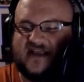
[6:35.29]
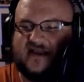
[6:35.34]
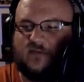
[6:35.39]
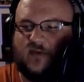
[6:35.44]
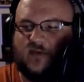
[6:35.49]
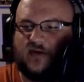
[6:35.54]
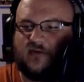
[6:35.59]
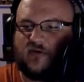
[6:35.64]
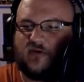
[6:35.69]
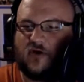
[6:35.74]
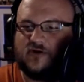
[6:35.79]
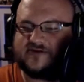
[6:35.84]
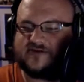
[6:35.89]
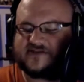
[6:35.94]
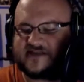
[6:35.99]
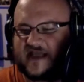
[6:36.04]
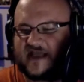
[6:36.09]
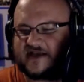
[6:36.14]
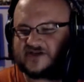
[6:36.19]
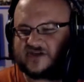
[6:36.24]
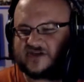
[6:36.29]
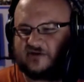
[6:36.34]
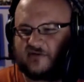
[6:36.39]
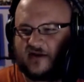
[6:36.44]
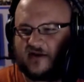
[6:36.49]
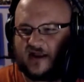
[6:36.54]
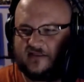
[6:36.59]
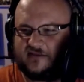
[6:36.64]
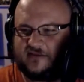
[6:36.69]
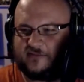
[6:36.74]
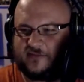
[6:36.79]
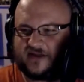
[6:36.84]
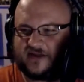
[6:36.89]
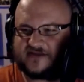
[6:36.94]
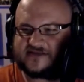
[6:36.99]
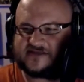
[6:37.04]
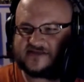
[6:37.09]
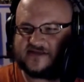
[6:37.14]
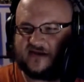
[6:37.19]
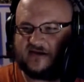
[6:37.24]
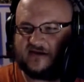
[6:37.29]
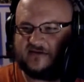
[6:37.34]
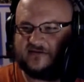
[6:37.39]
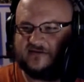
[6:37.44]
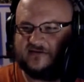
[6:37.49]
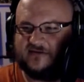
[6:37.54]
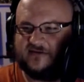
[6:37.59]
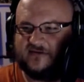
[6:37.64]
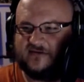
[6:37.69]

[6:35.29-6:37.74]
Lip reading: scene when Rose is actually riding the bus? So,